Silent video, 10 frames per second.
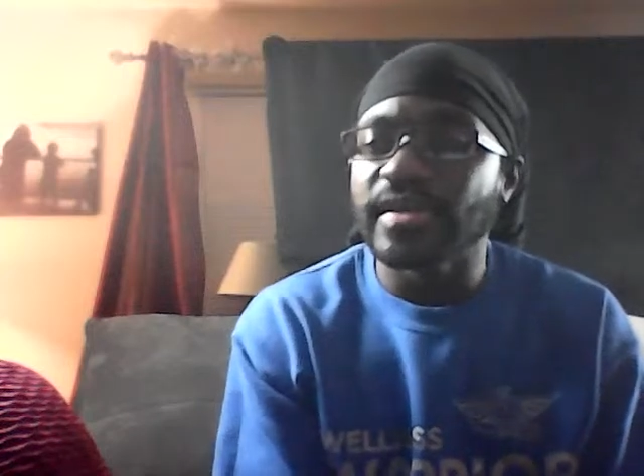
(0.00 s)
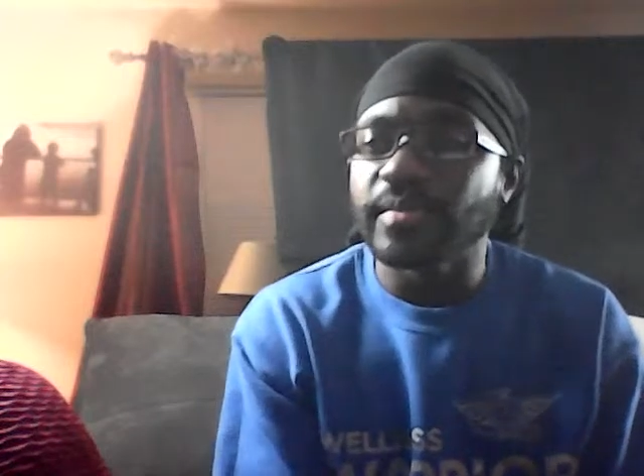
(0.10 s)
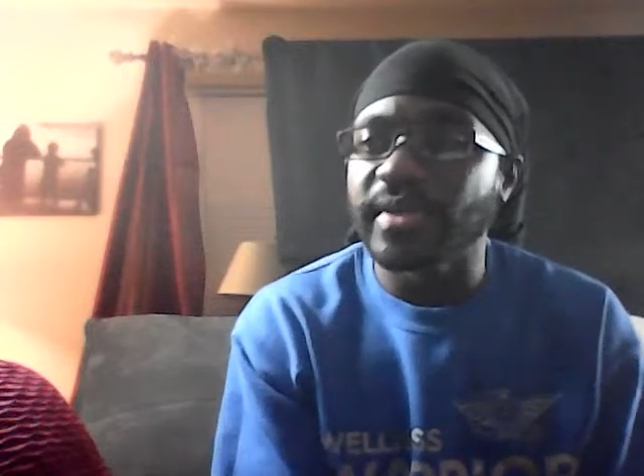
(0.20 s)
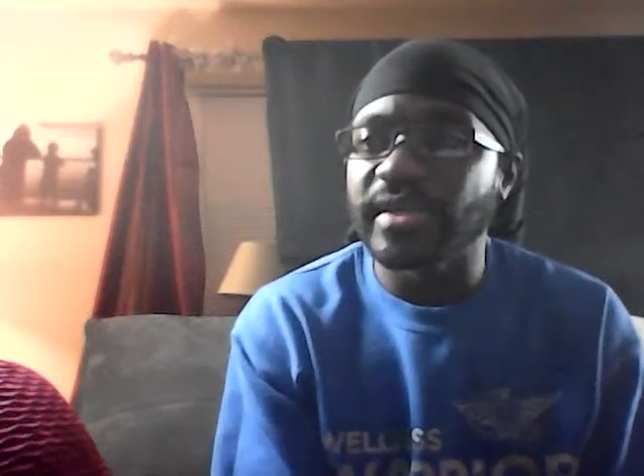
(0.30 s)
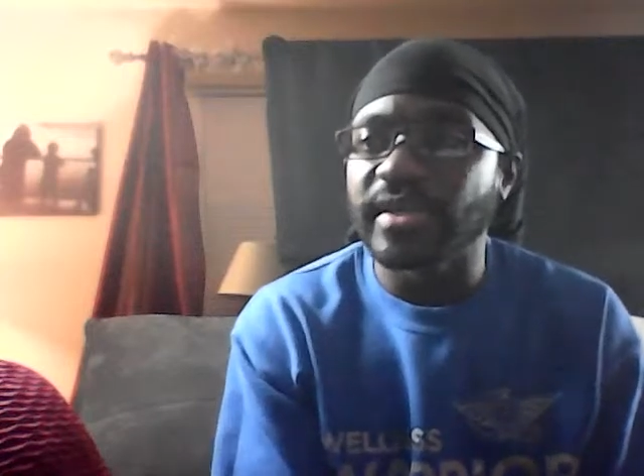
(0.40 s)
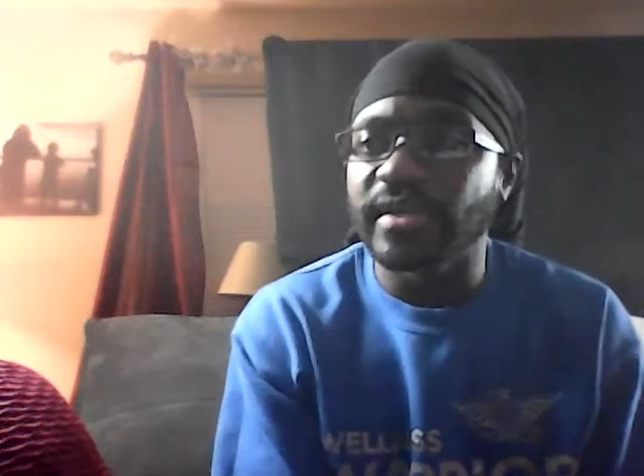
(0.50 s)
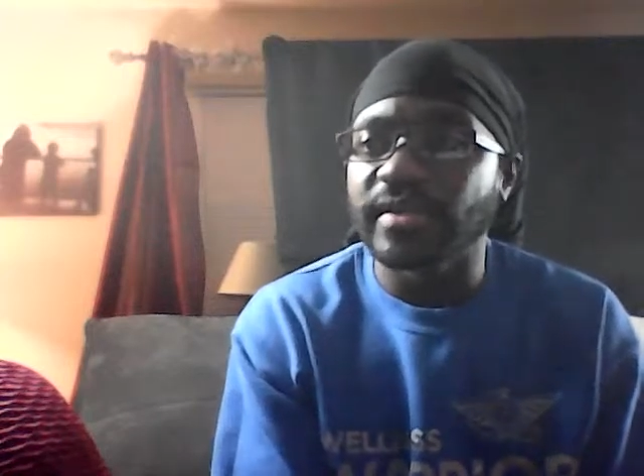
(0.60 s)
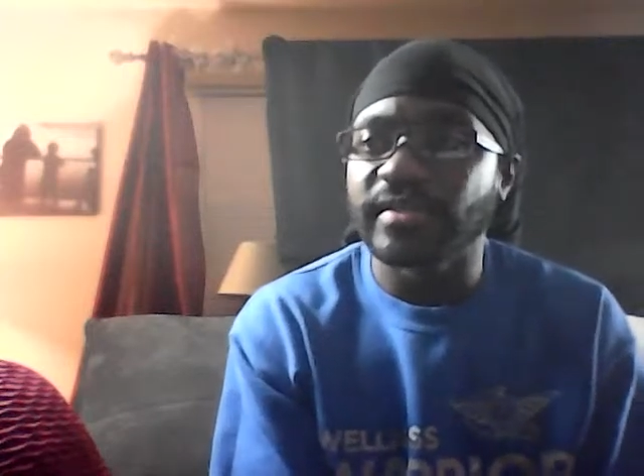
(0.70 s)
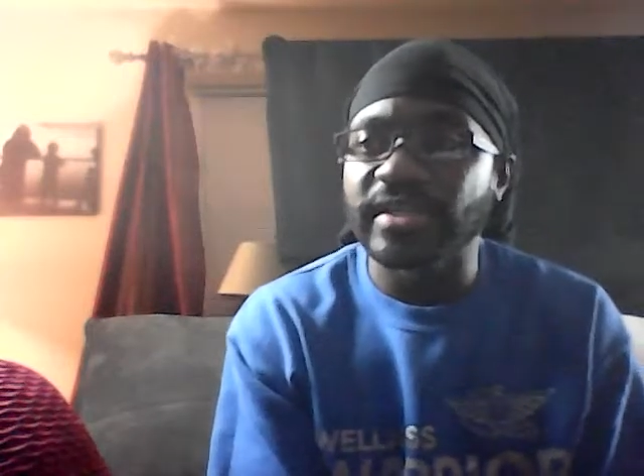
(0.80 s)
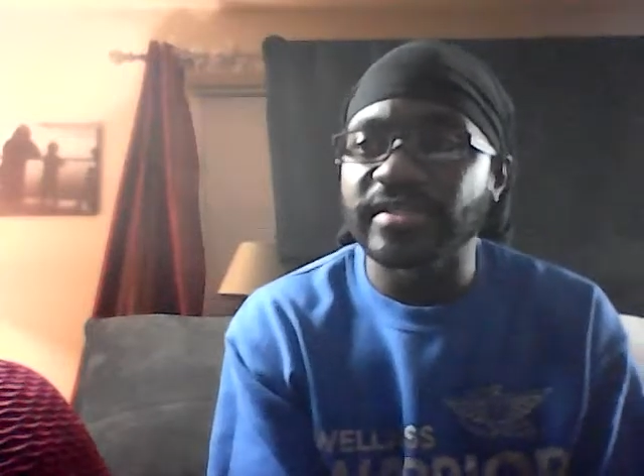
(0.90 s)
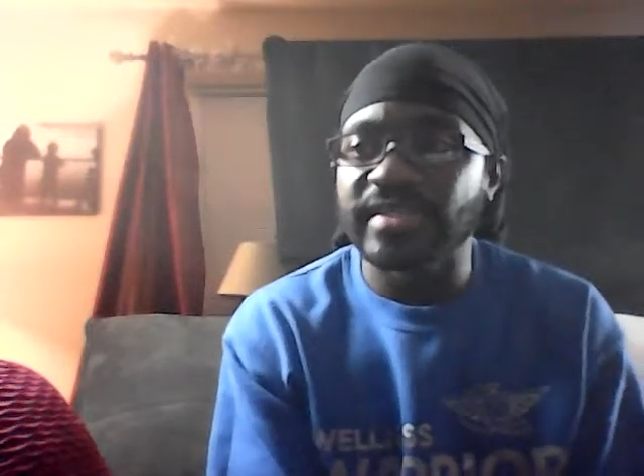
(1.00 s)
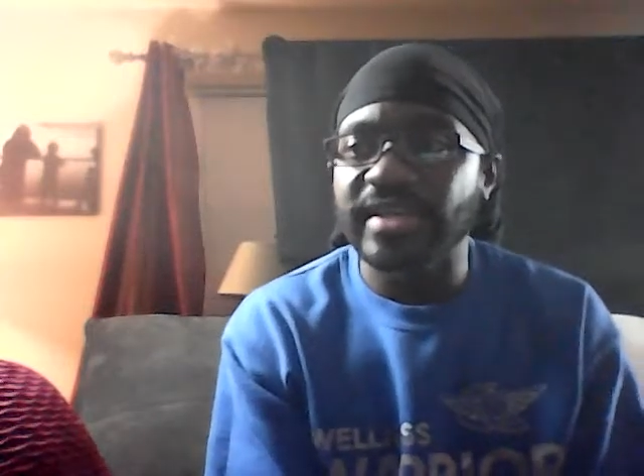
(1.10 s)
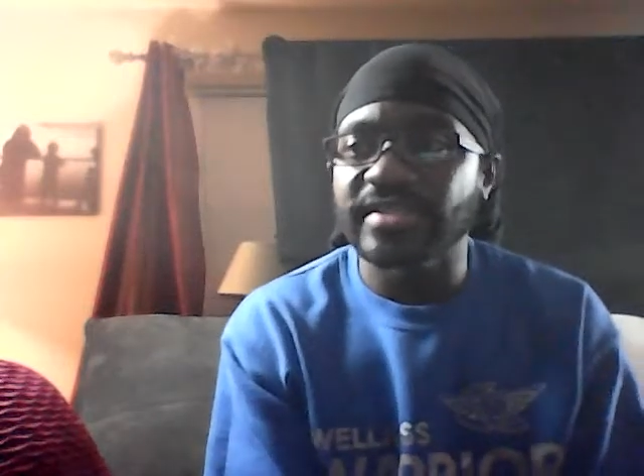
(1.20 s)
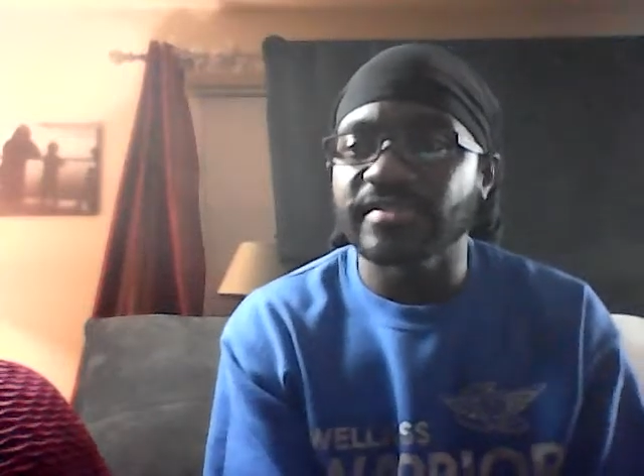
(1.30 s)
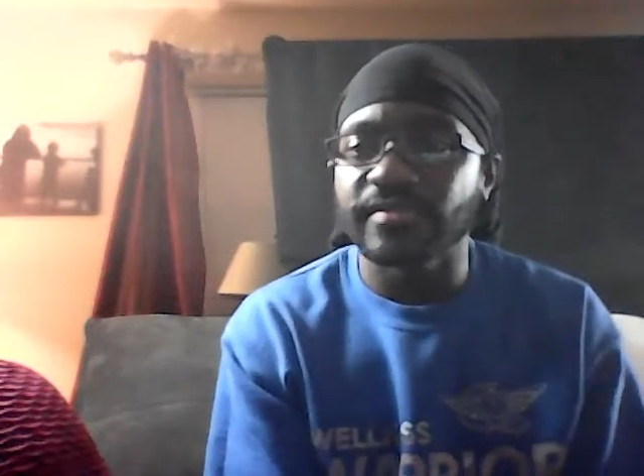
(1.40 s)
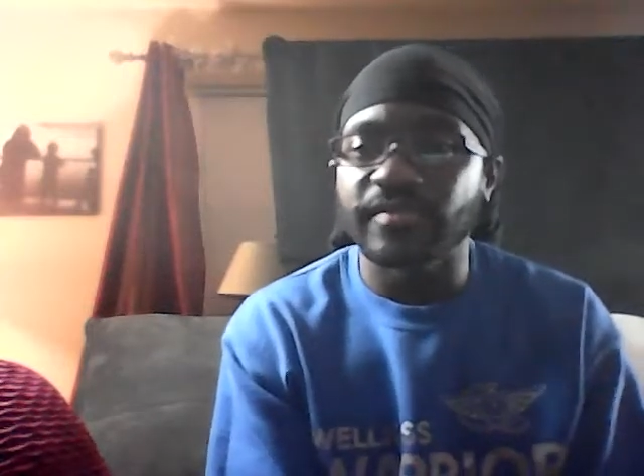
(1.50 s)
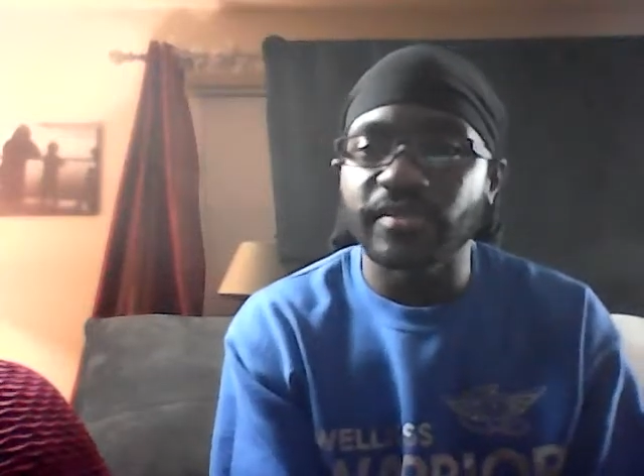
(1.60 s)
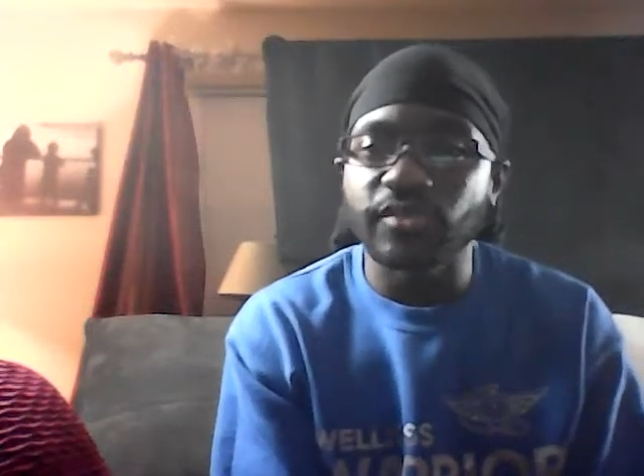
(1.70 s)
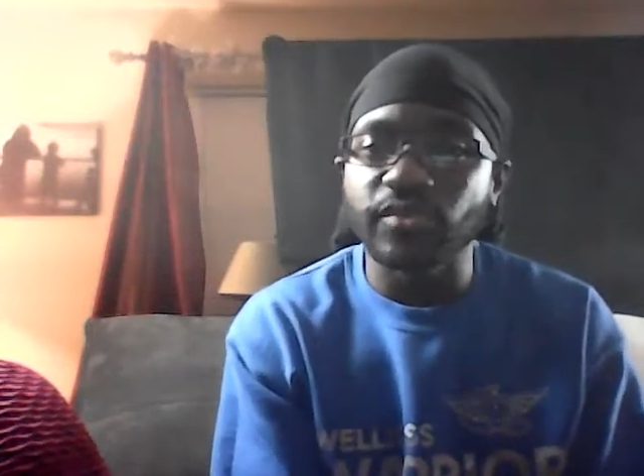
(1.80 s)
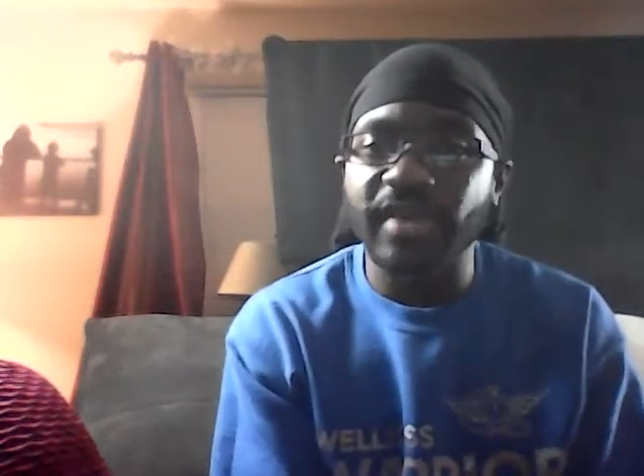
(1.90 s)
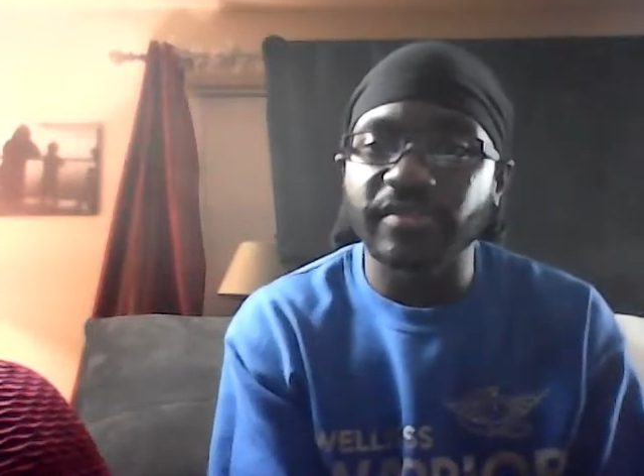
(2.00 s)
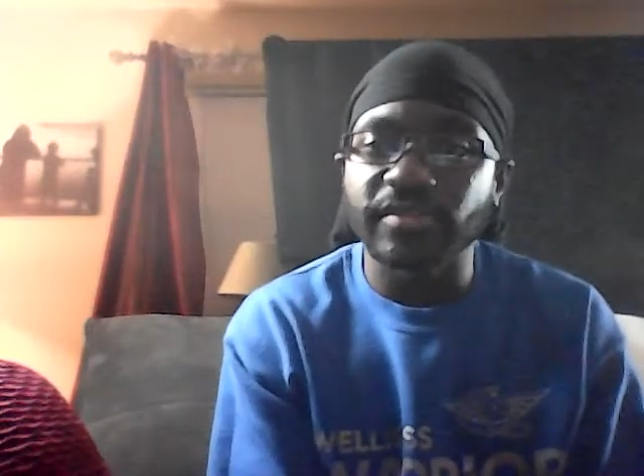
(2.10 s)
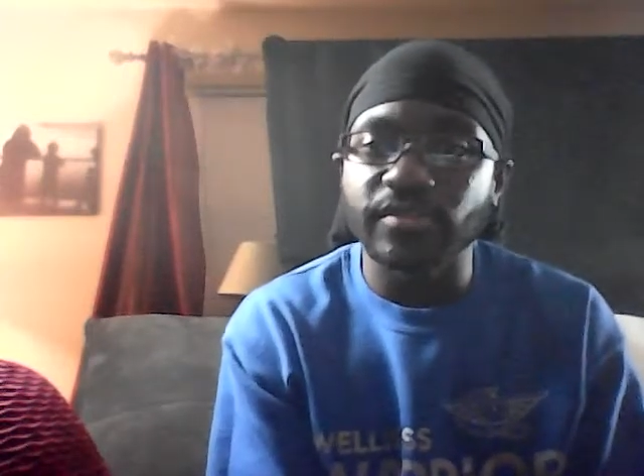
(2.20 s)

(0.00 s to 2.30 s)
But yeah, that's you do have to